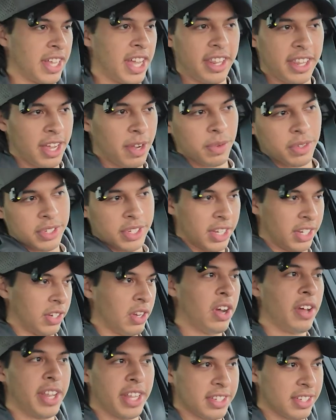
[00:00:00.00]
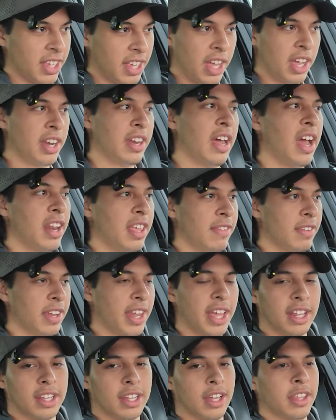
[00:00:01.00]
that one's like gone. That's not even
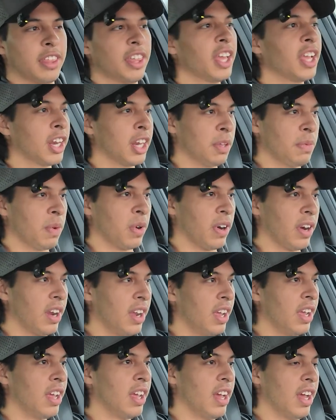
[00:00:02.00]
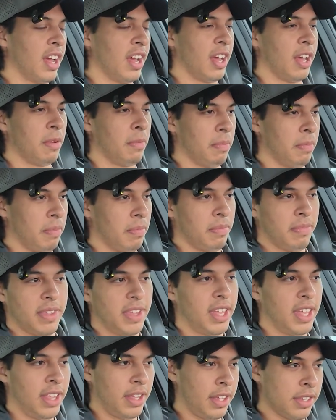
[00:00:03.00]
like a thing anymore.
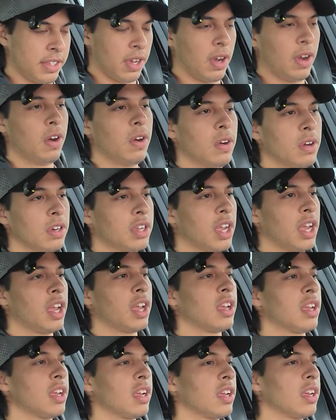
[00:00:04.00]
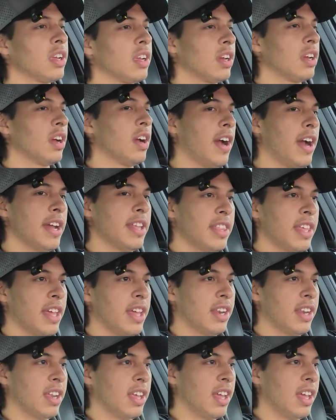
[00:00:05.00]
And he's like, oh, okay, all right
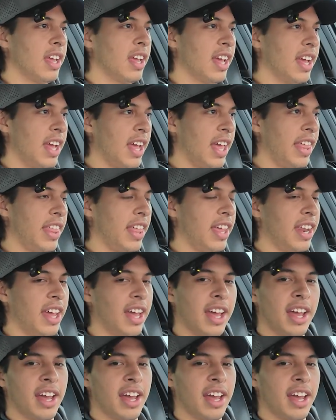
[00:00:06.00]
then. And then